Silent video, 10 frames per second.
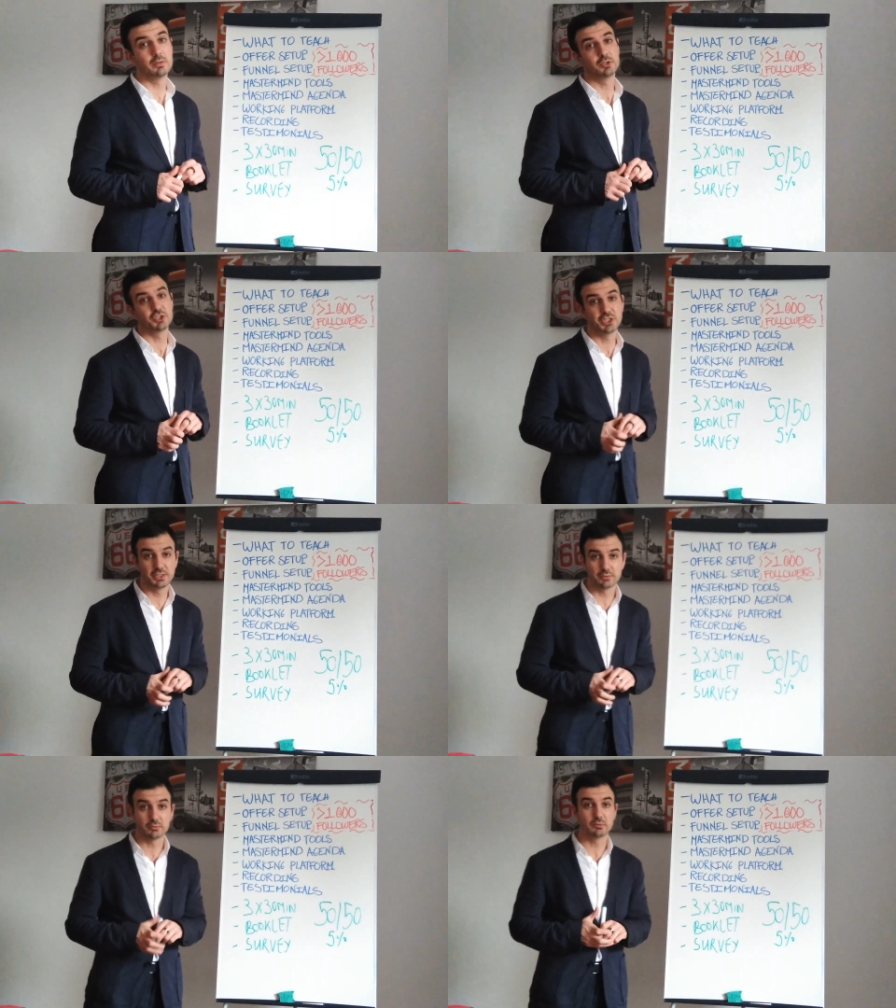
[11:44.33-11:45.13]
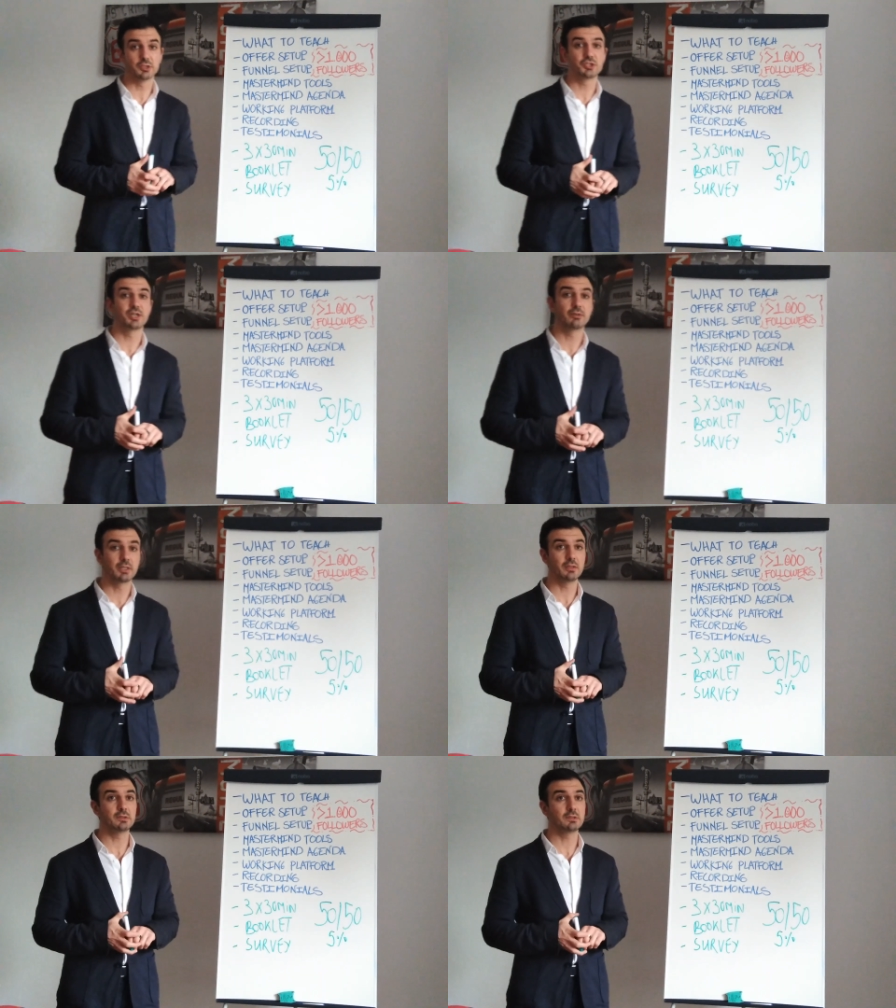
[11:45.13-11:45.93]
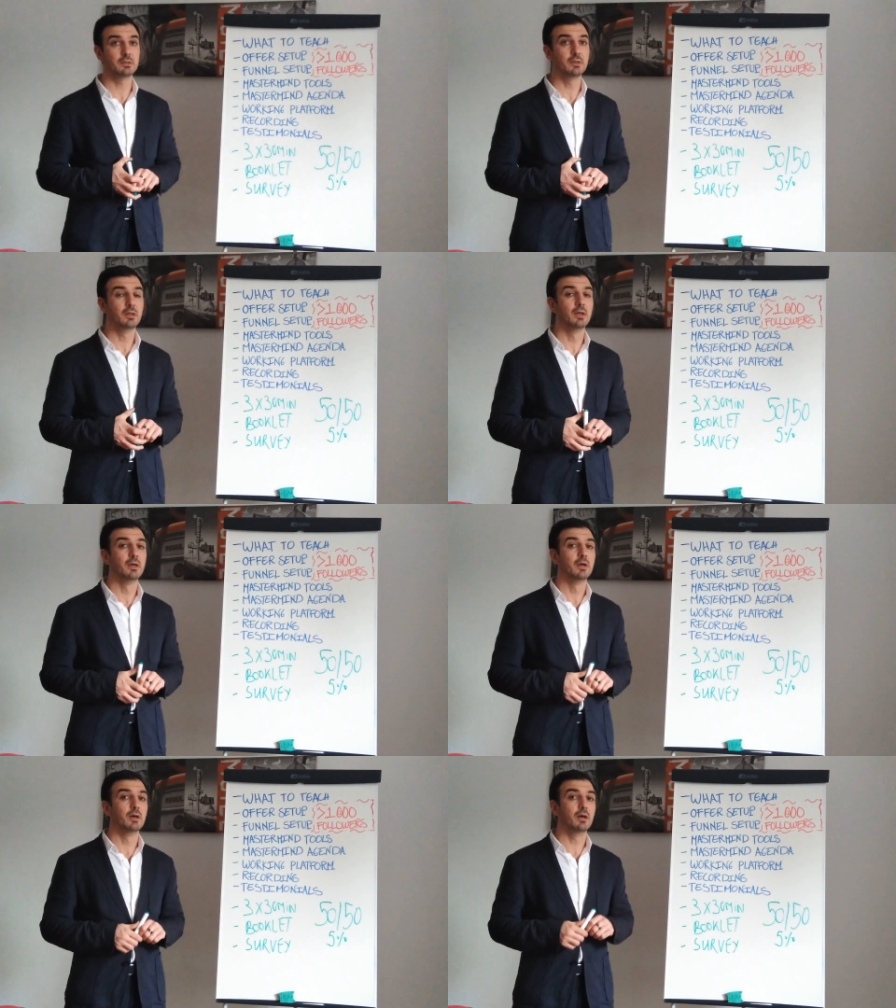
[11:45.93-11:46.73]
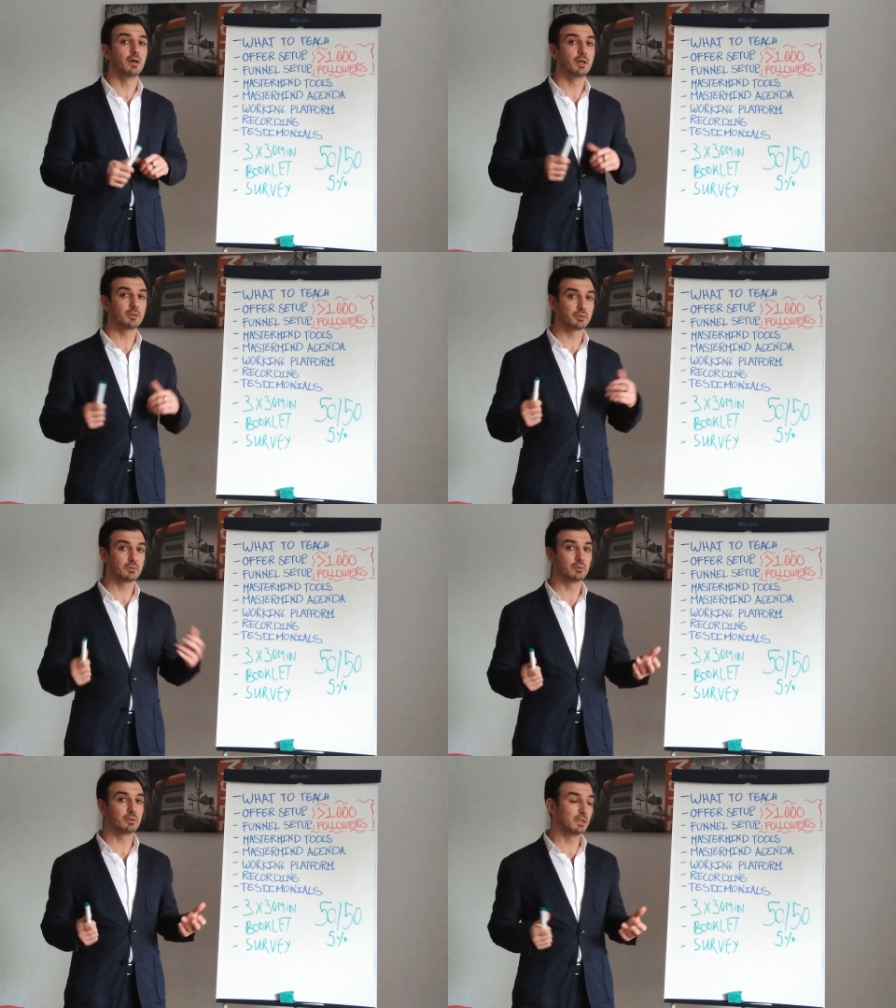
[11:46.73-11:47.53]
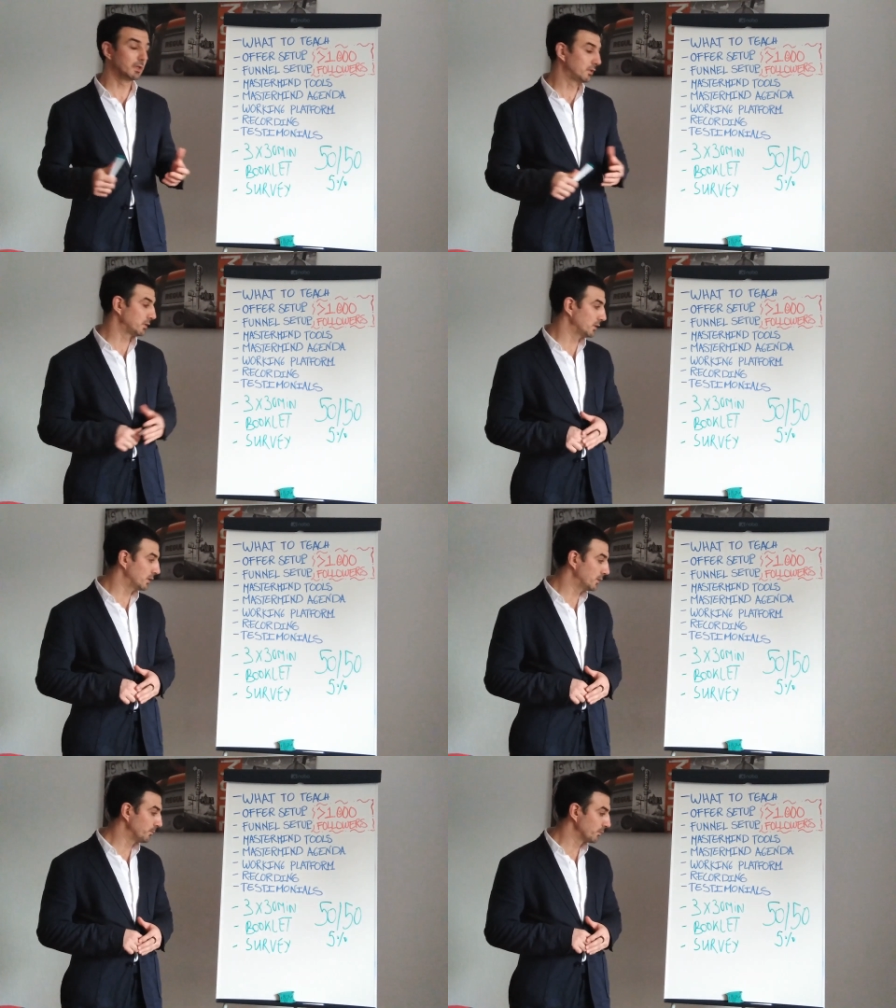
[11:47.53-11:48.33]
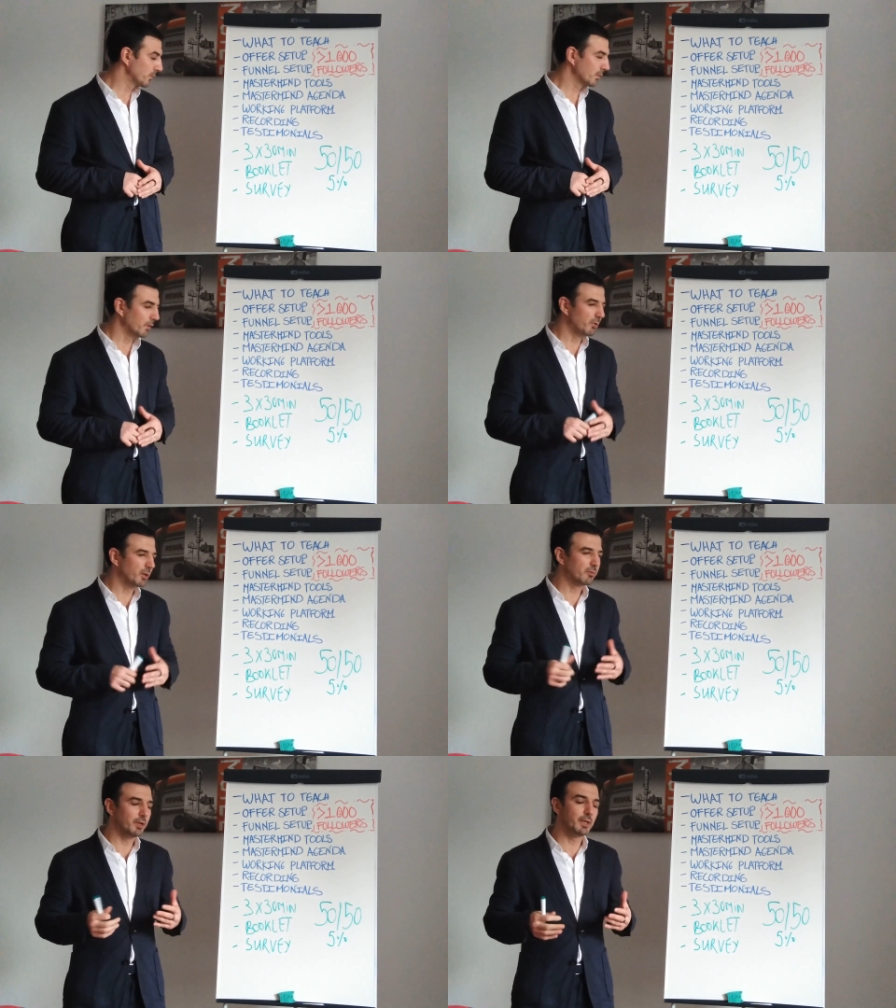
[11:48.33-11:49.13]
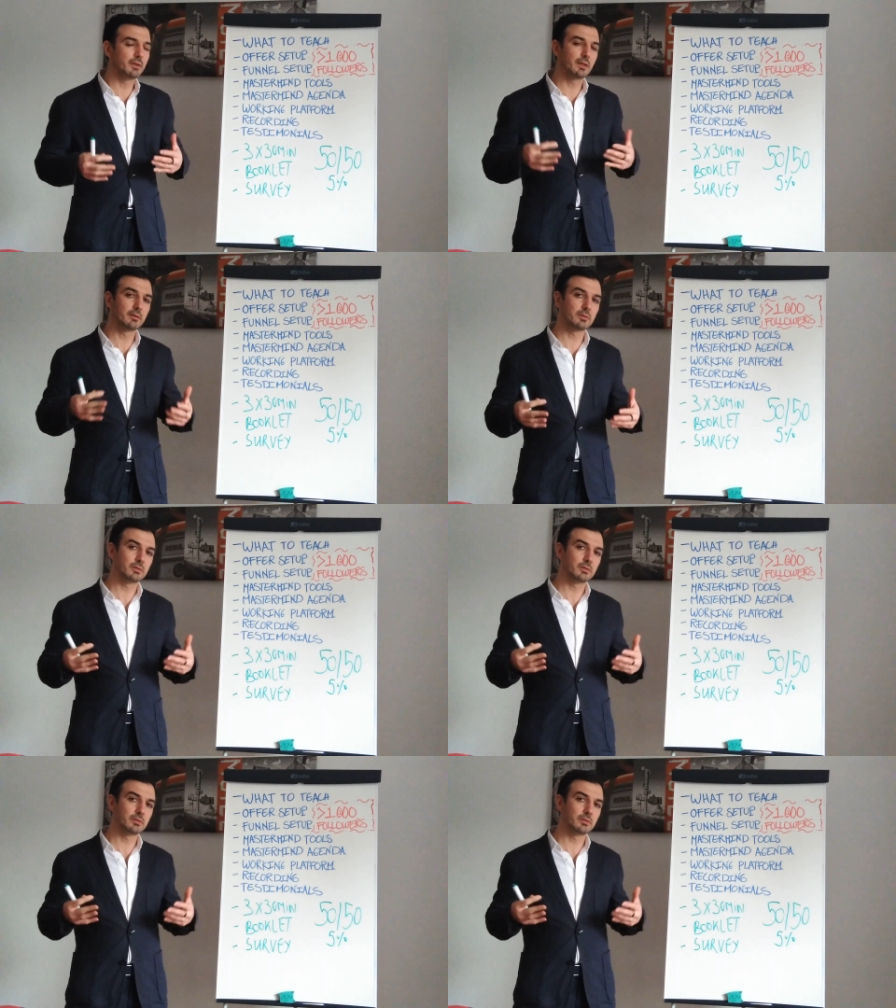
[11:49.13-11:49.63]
share to the charities, so that we create that